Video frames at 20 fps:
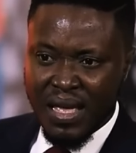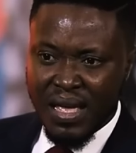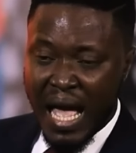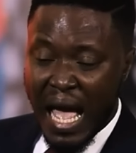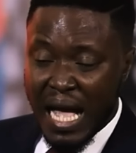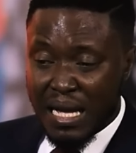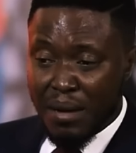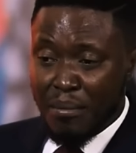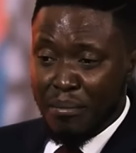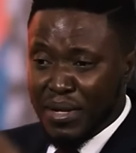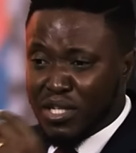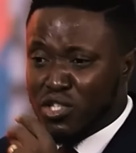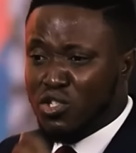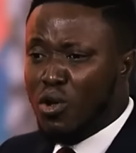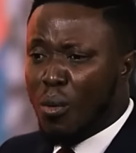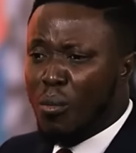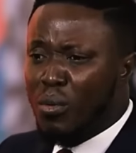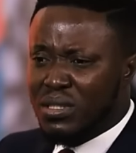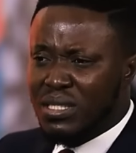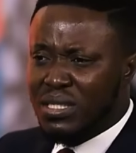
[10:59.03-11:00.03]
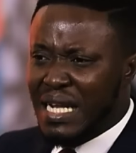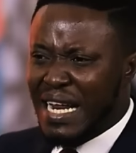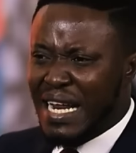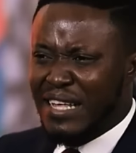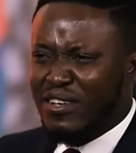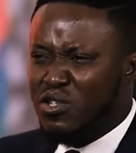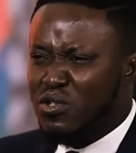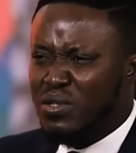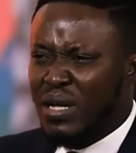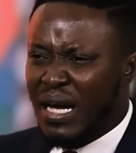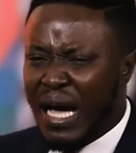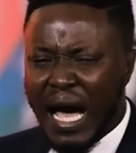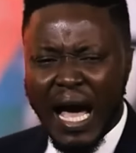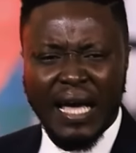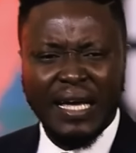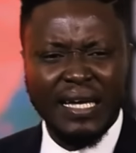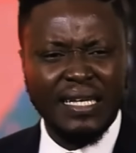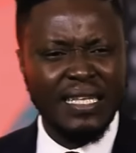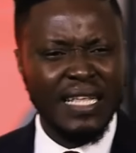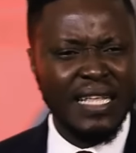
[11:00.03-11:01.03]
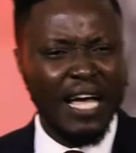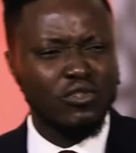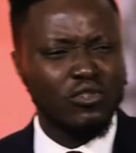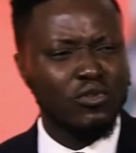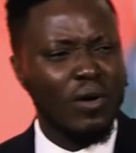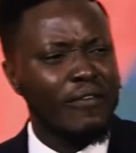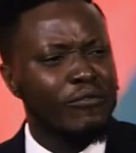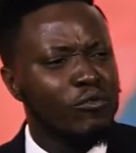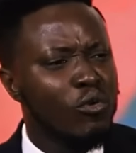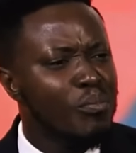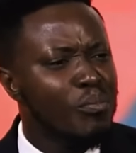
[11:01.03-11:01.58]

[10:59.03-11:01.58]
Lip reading: I can meet someone today and I just in the car. I should have no